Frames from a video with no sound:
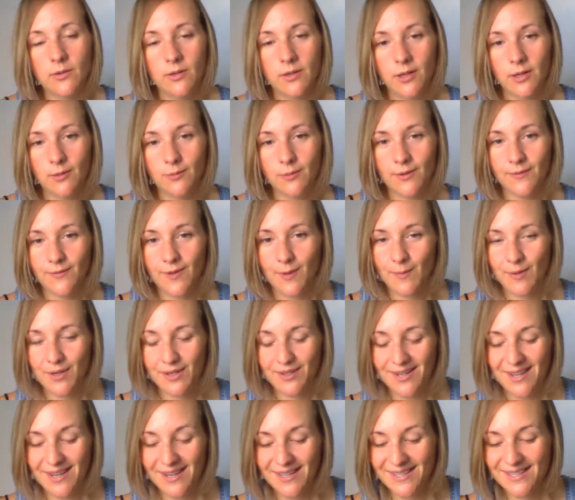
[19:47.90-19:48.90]
on with the feminine
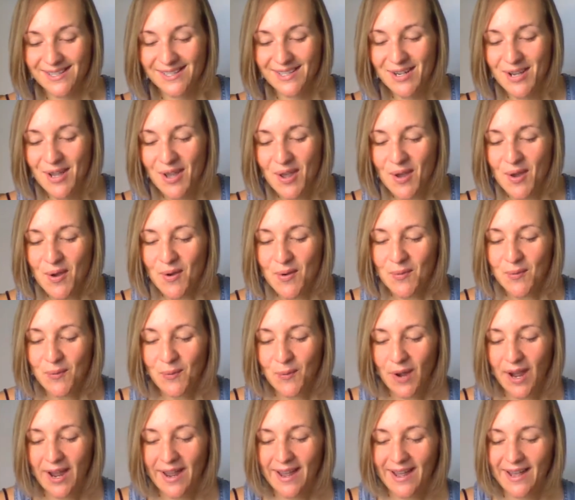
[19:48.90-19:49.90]
next.
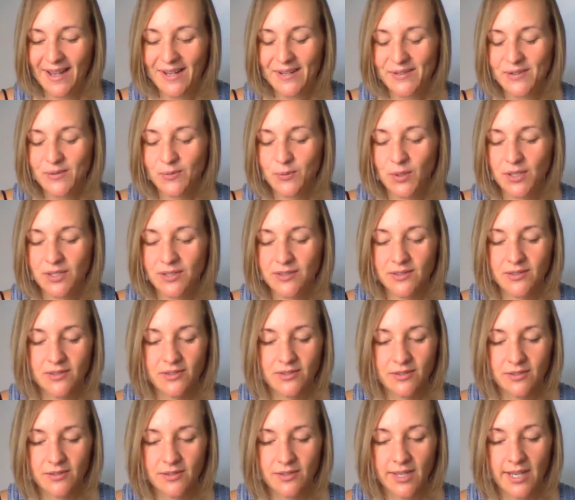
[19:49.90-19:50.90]
I asked, what
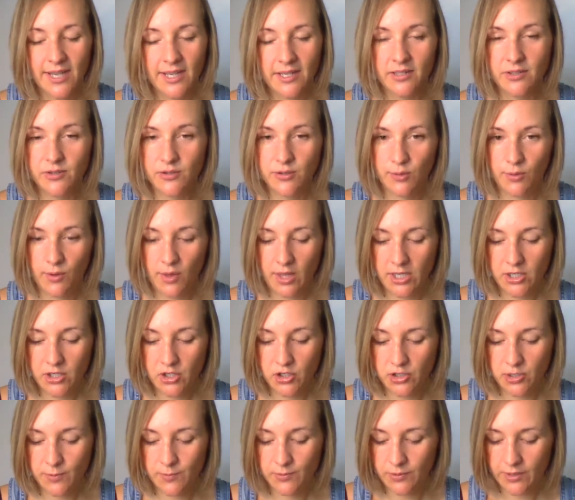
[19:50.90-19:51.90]
is hidden to
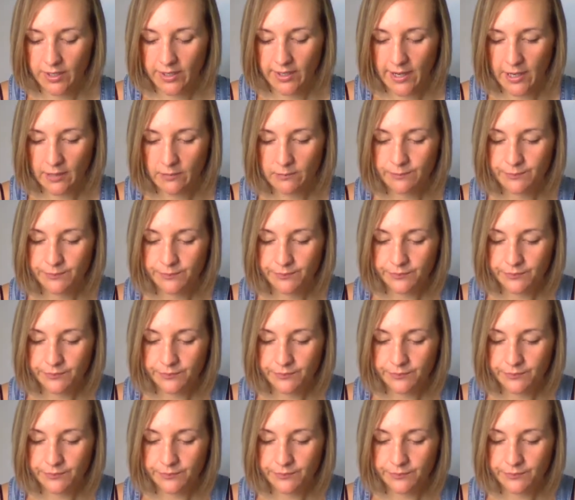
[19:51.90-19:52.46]
relationships right now?